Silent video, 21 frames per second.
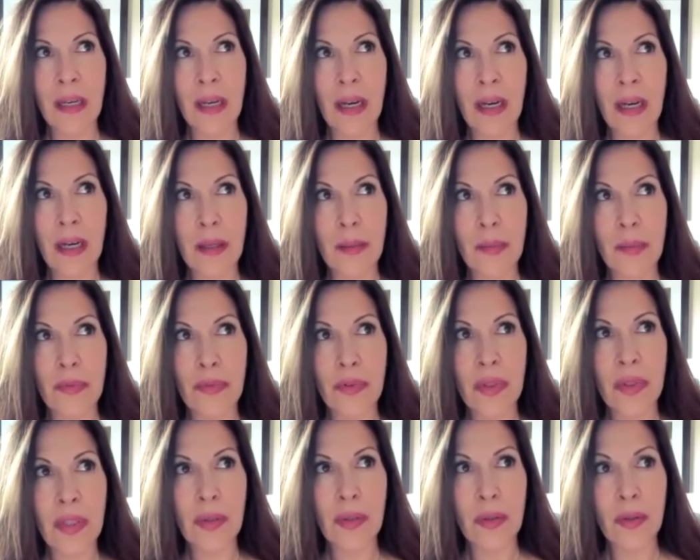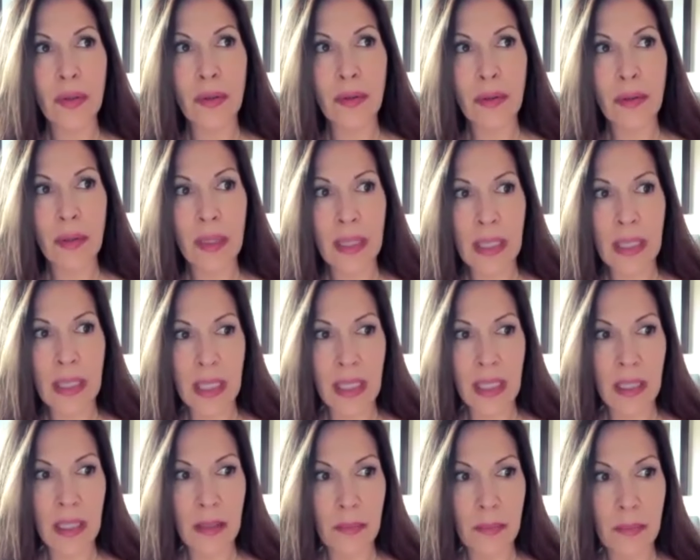um, for the
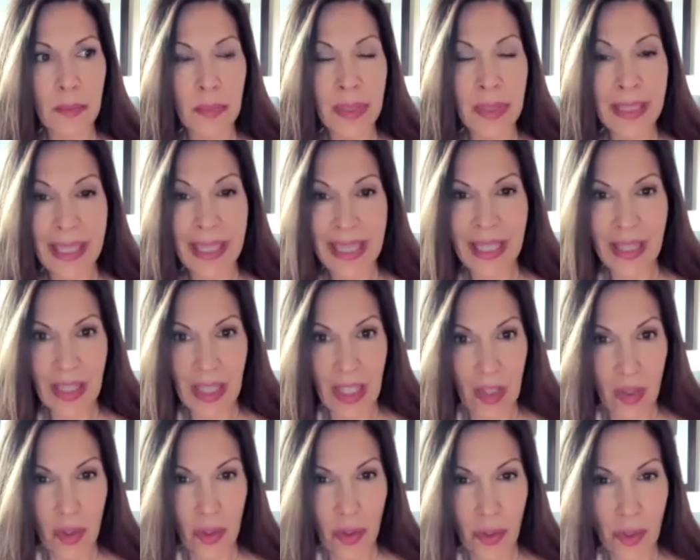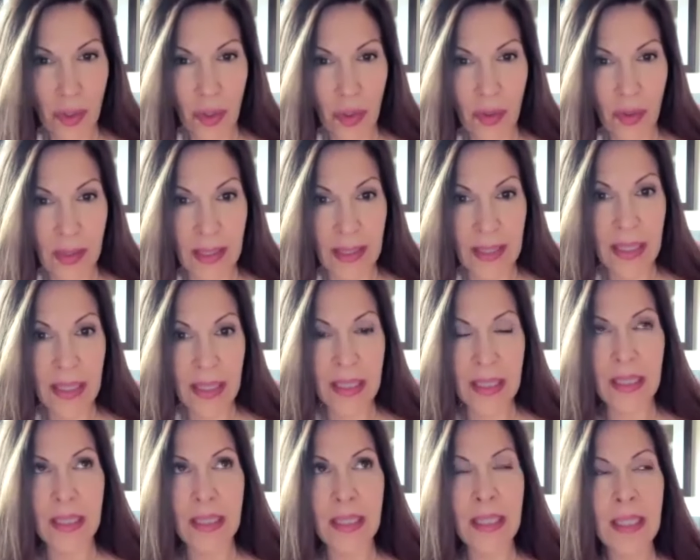earthly plane that you're currently
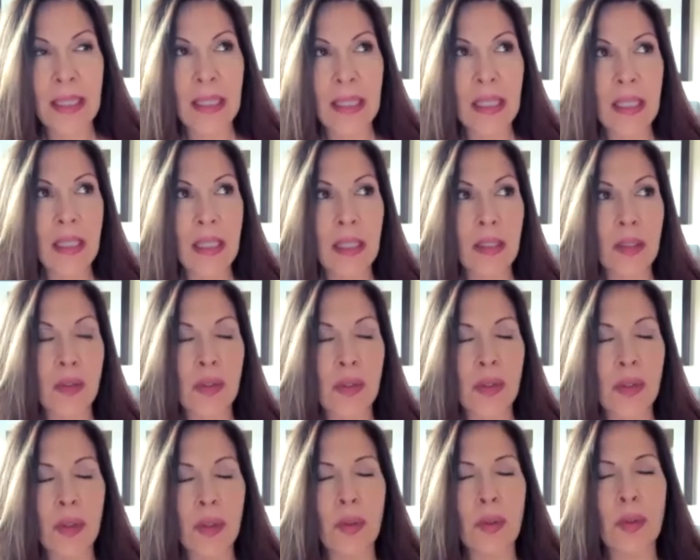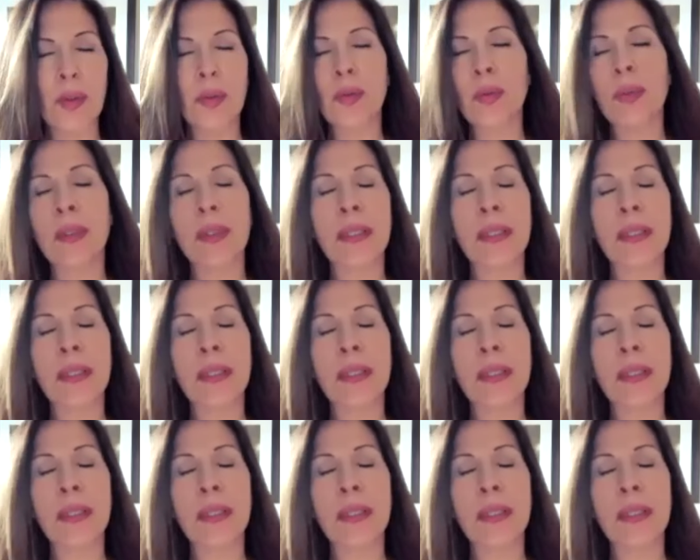in. So